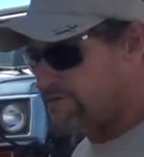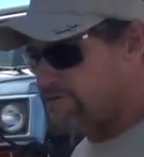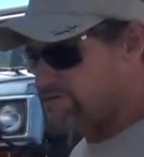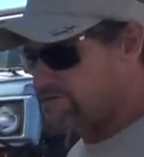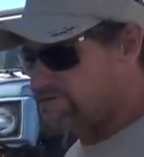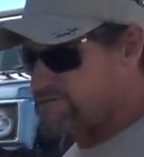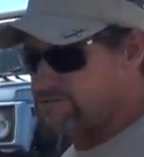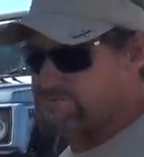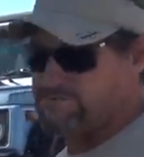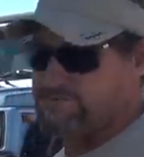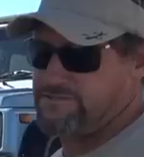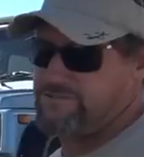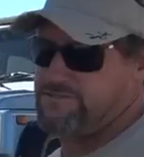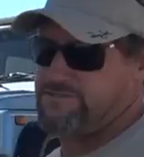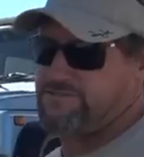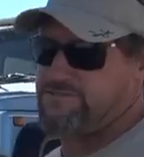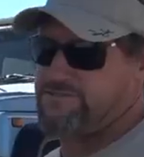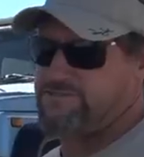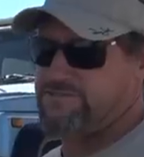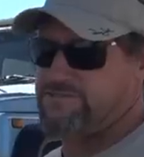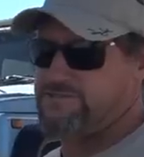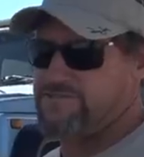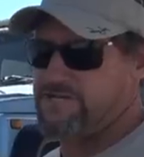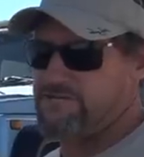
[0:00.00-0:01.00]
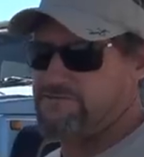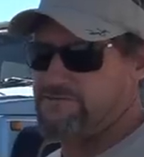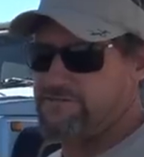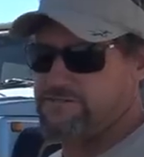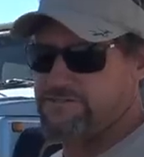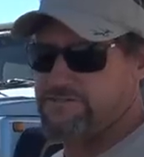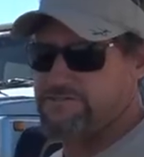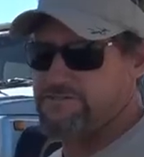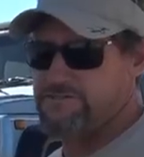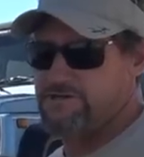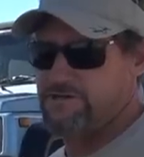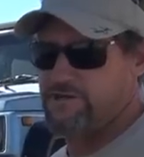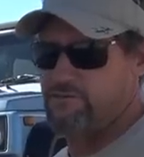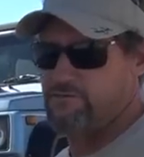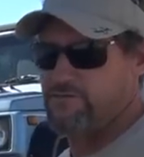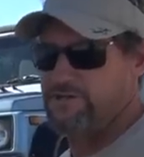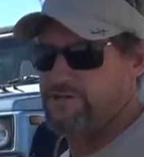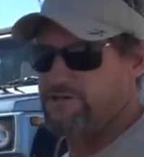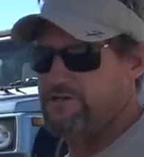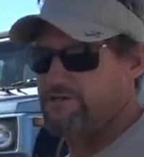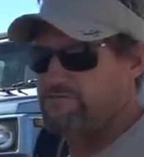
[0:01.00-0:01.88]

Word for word: and surfaces and stuff, because you know